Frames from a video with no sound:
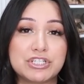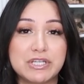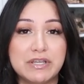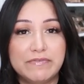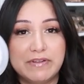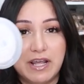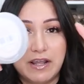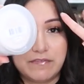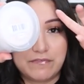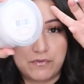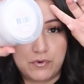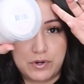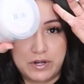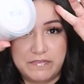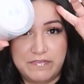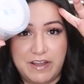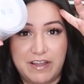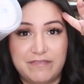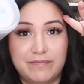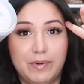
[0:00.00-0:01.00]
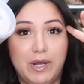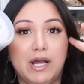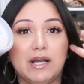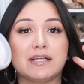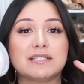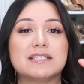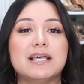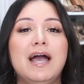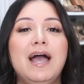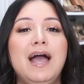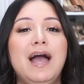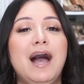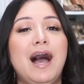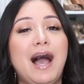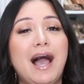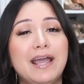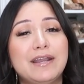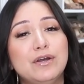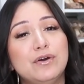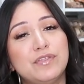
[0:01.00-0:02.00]
Even at 45 bucks,
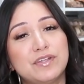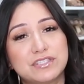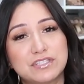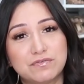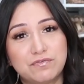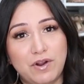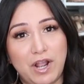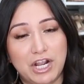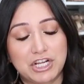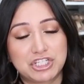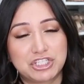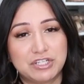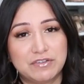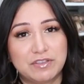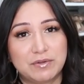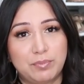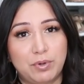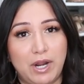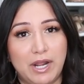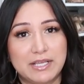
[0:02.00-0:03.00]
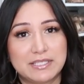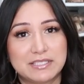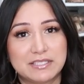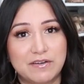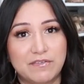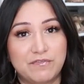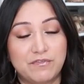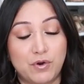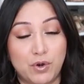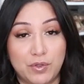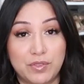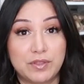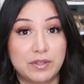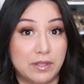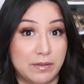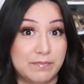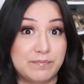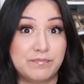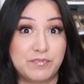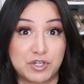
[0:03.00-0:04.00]
I know that's a fraction of the price for
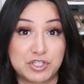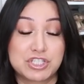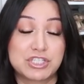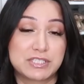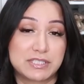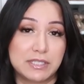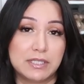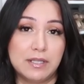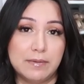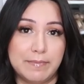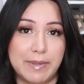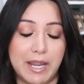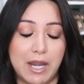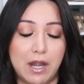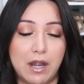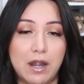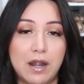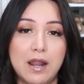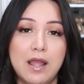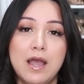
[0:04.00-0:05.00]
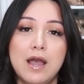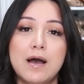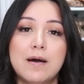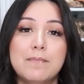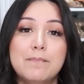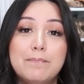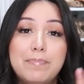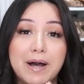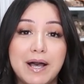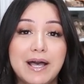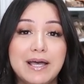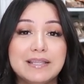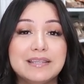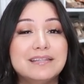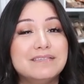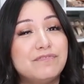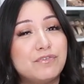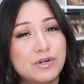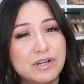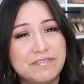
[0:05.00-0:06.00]
the versus the La Mer, but
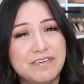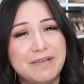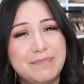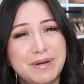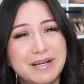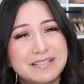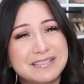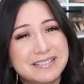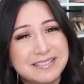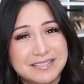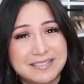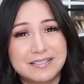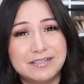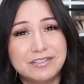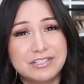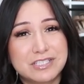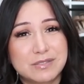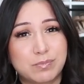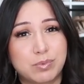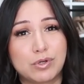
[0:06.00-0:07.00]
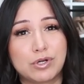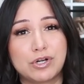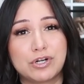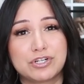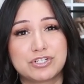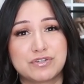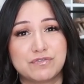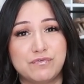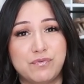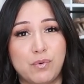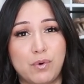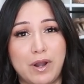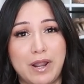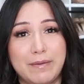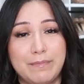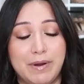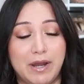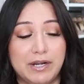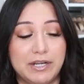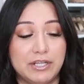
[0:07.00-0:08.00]
45 bucks is still a splurge for
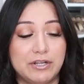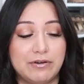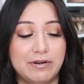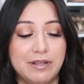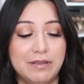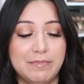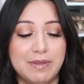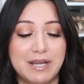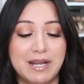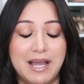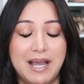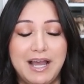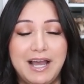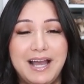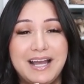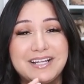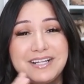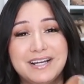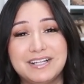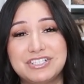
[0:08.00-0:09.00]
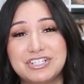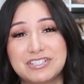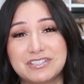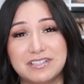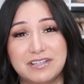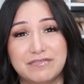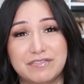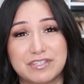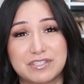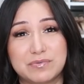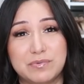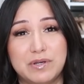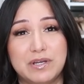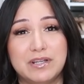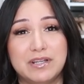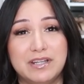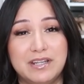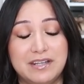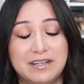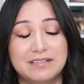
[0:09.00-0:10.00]
a body cream, and I just love this
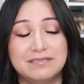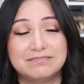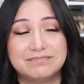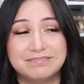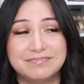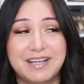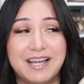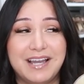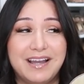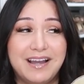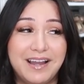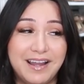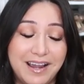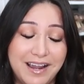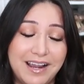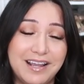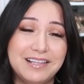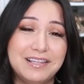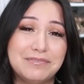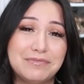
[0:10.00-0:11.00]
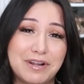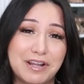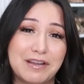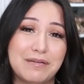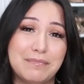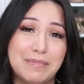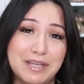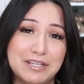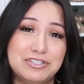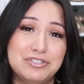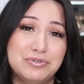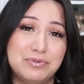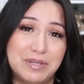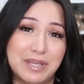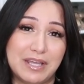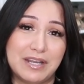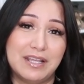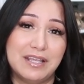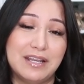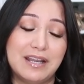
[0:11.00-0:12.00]
one, and I highly recommend you
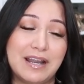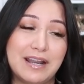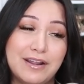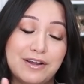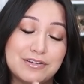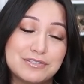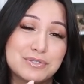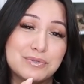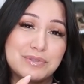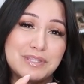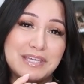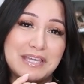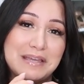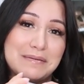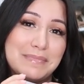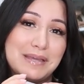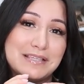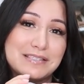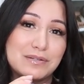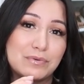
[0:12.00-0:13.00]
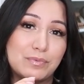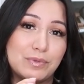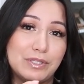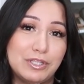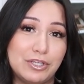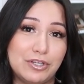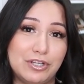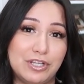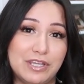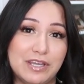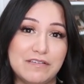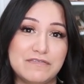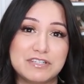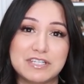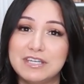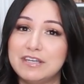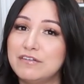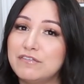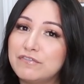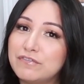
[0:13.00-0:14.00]
get it. I also think it makes a really good gift
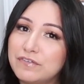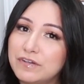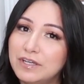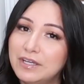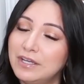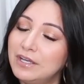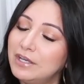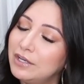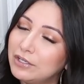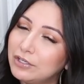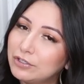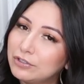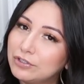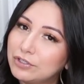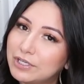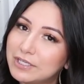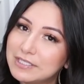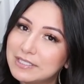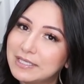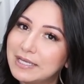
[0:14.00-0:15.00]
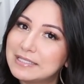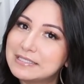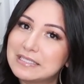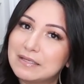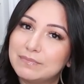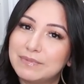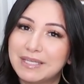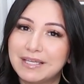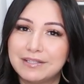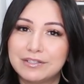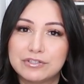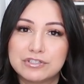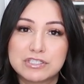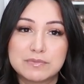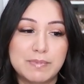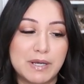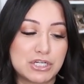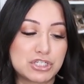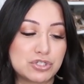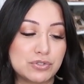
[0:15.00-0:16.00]
if you're looking to get something a little
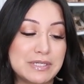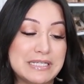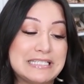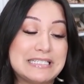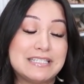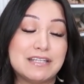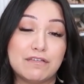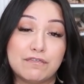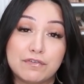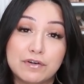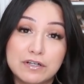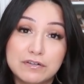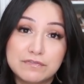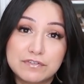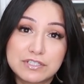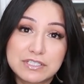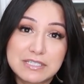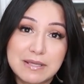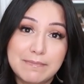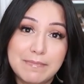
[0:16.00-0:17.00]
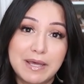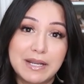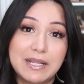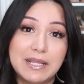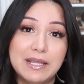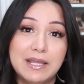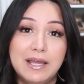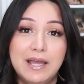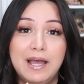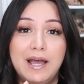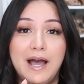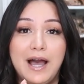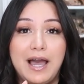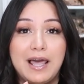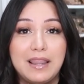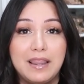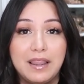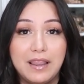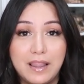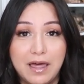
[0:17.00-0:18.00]
special and different for somebody. I
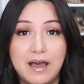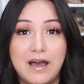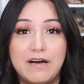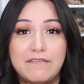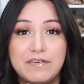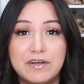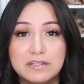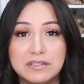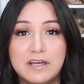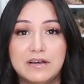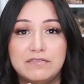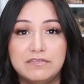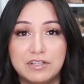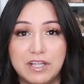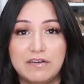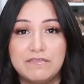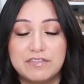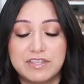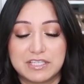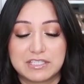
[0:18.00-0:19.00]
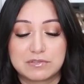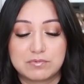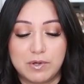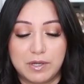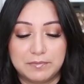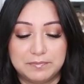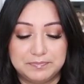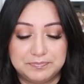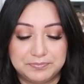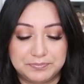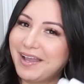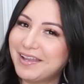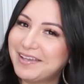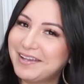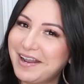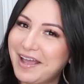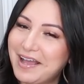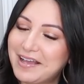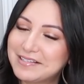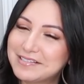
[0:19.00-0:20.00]
love, love, love this one. I
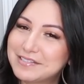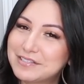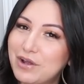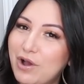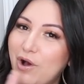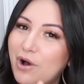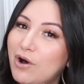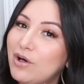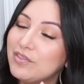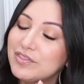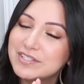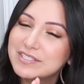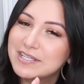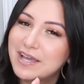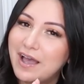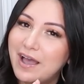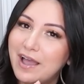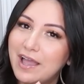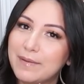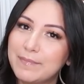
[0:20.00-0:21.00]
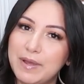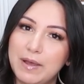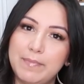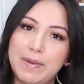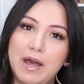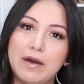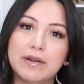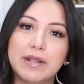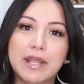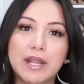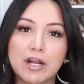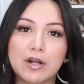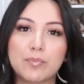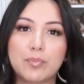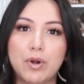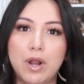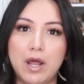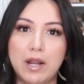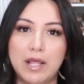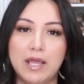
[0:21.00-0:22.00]
get asked all the time about hair
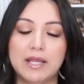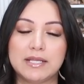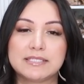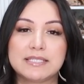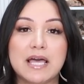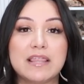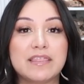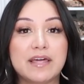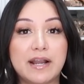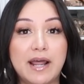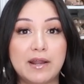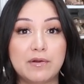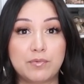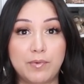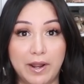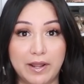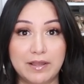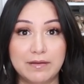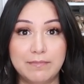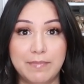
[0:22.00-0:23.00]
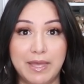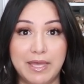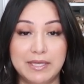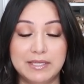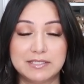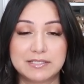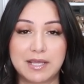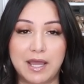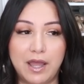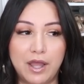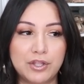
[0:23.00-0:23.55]
products that I recommend.